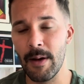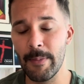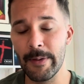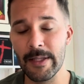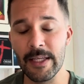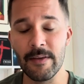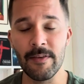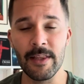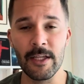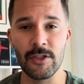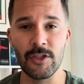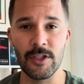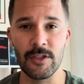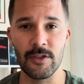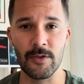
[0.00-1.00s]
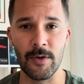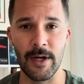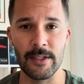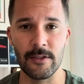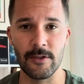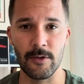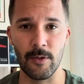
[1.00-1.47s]
believing that Jesus
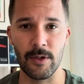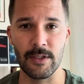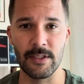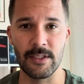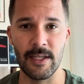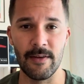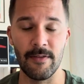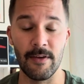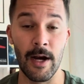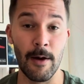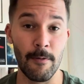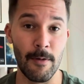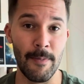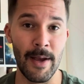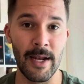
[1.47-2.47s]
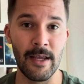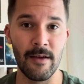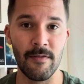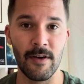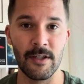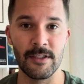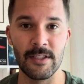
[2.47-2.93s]
Christ is Lord and Savior and repenting of
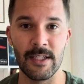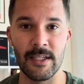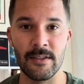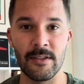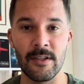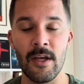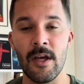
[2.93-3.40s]
our sins,